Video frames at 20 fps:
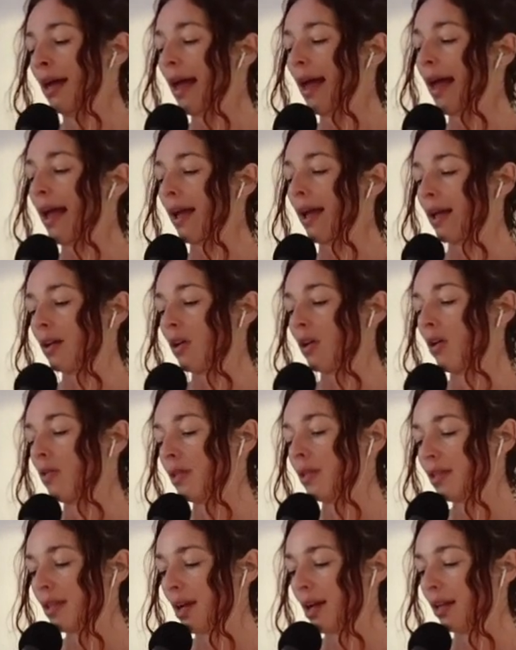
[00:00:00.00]
And on
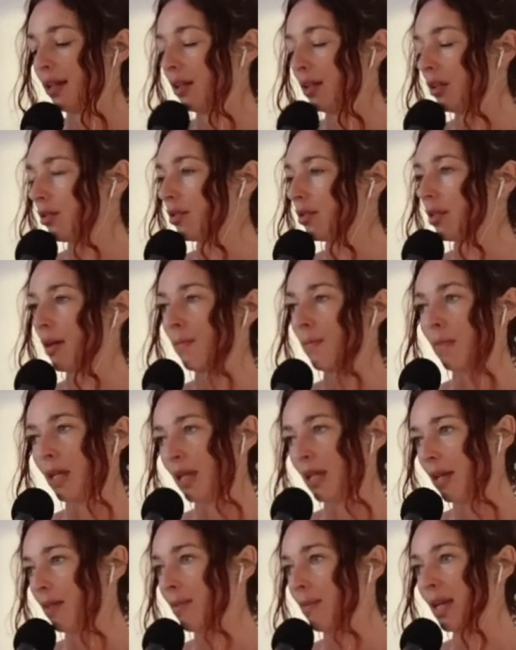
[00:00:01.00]
this island, there's
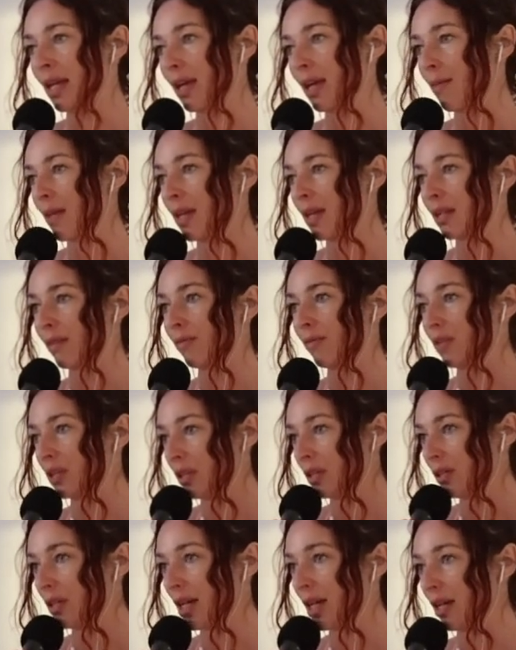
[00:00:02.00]
many amazing
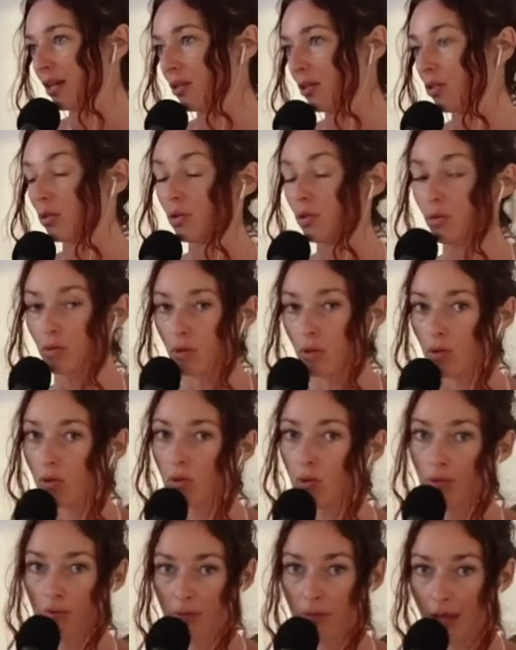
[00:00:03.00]
facilitators who
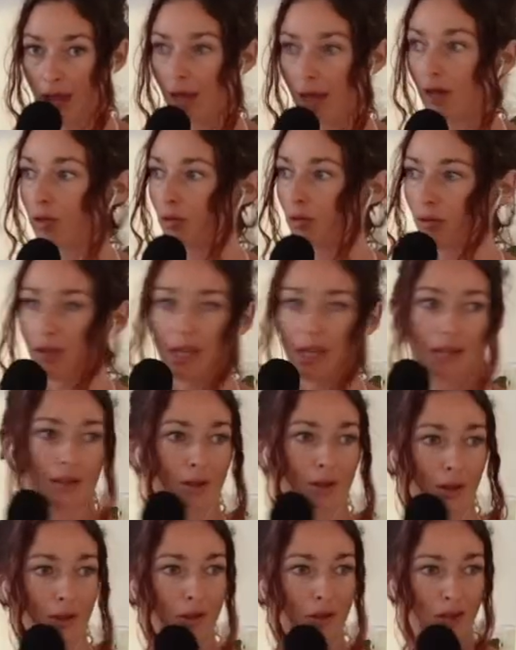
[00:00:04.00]
do actual things
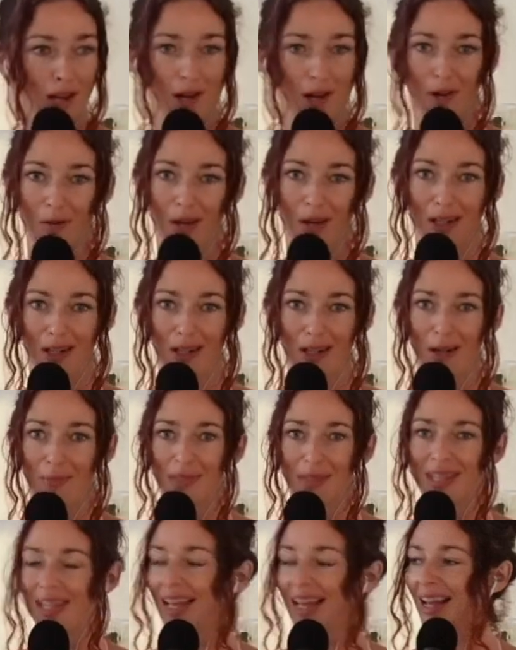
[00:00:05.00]
called shadow
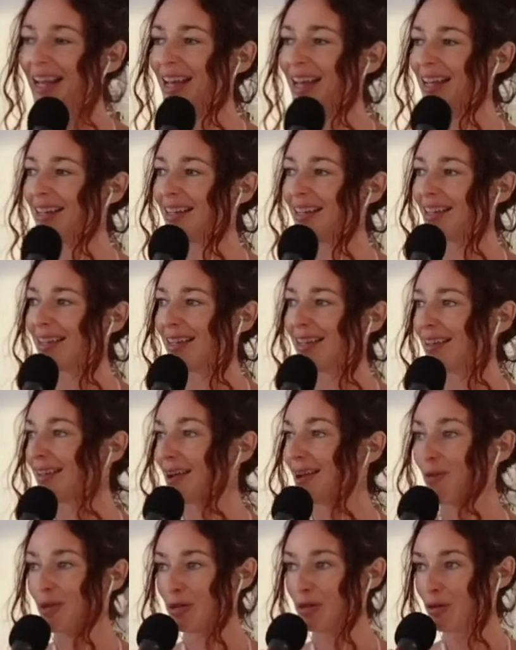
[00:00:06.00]
workshops. And
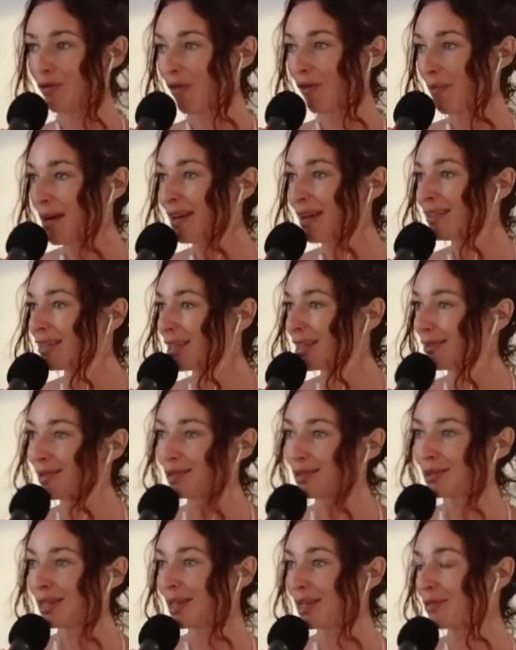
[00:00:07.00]
I went to a Vipassana
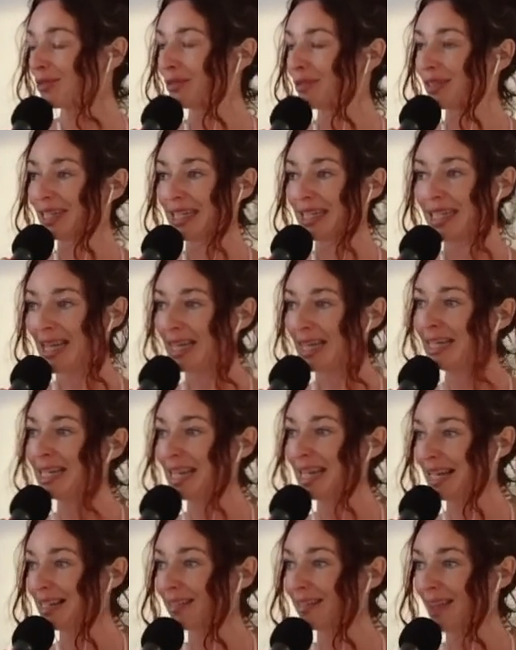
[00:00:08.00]
retreat, which was a
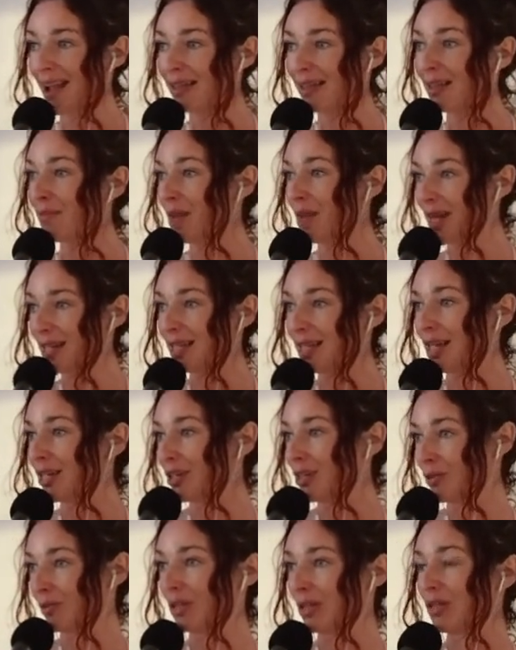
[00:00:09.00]
10-day silent
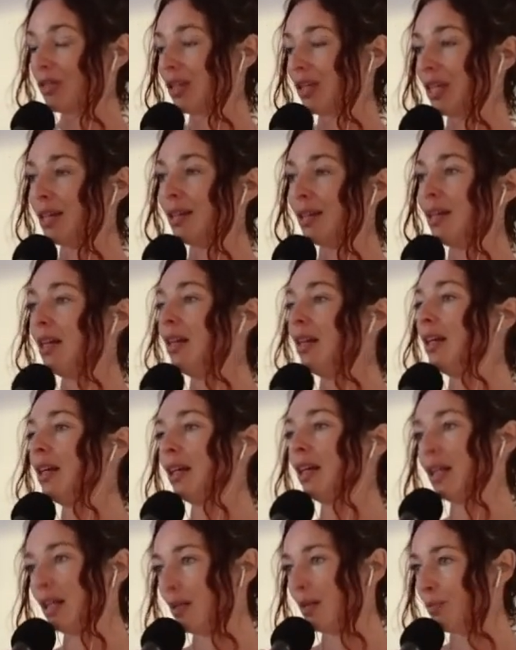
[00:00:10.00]
meditation retreat
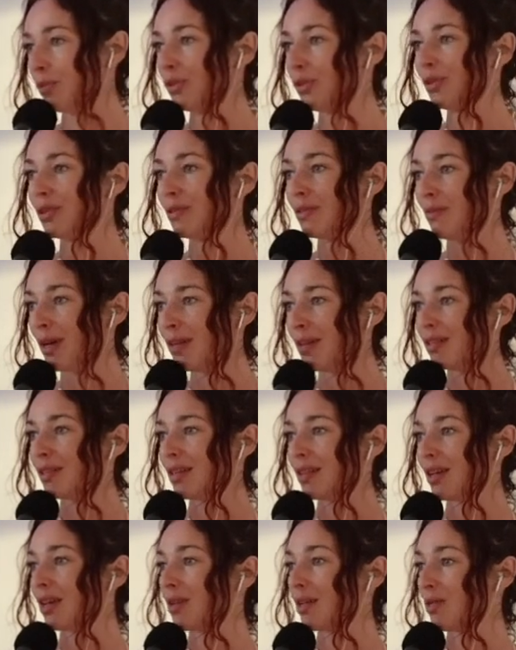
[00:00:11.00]
in a Buddhist
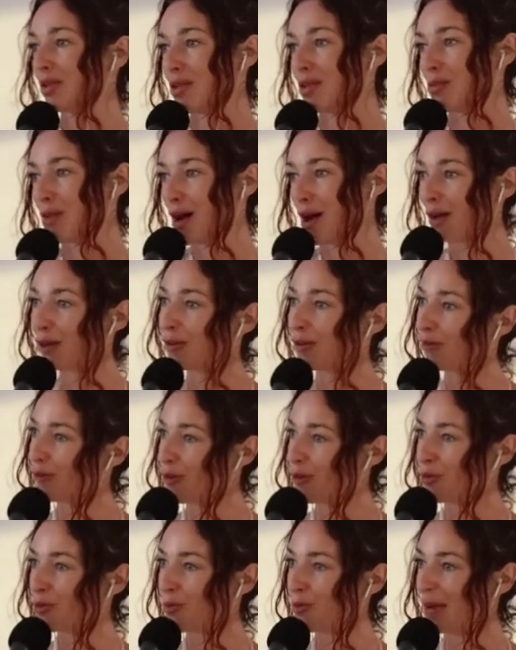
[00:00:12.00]
monastery where you lock your
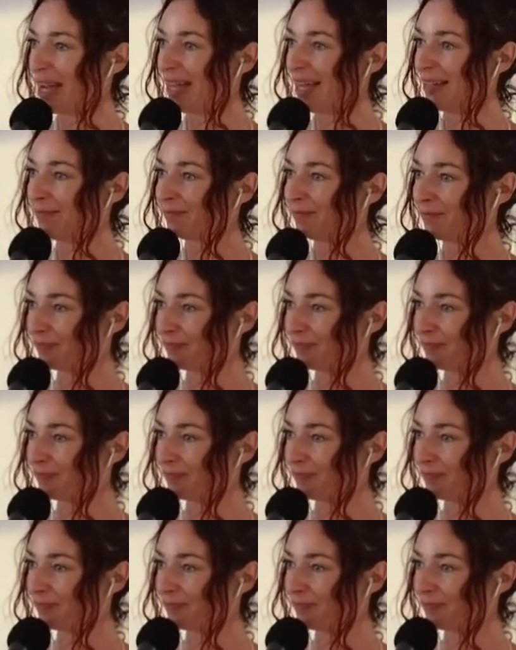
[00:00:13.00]
phone away